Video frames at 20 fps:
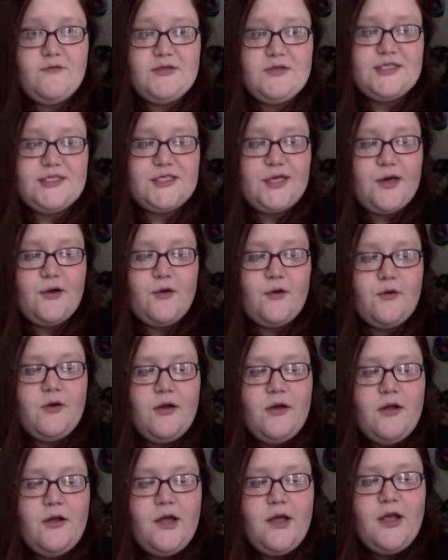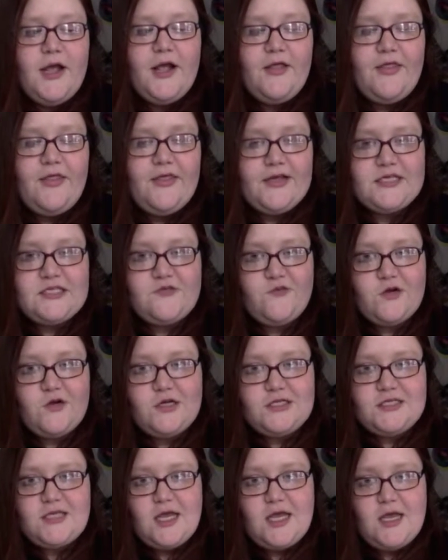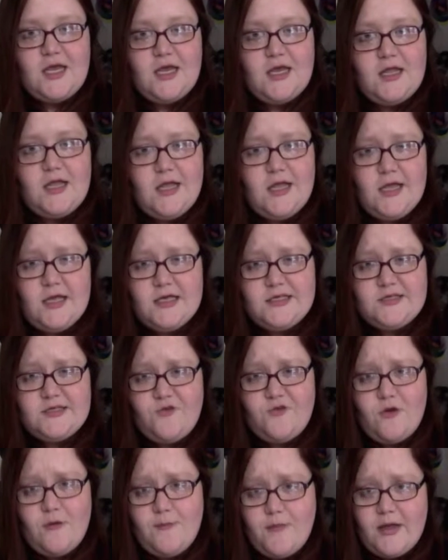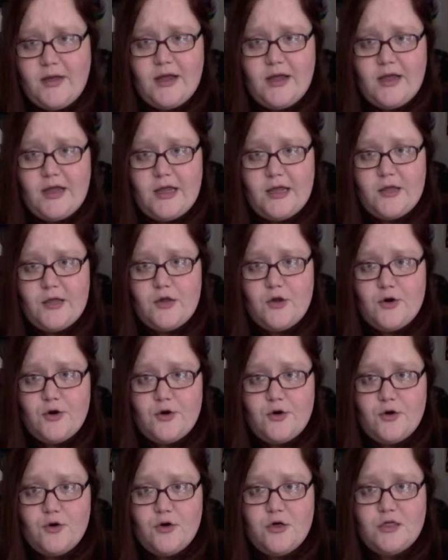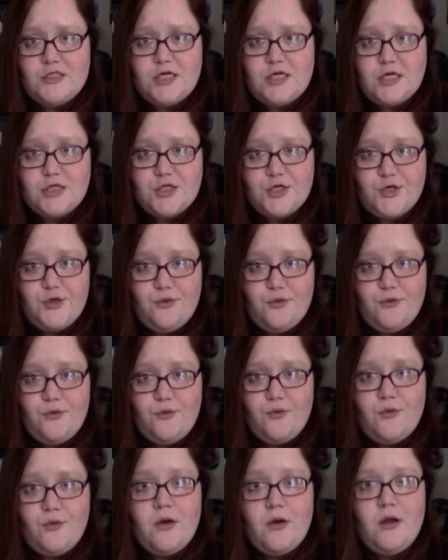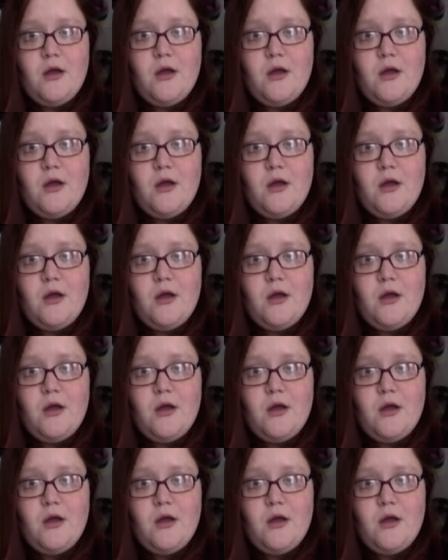And so this first skein is from my Nerd Girl Doctor Who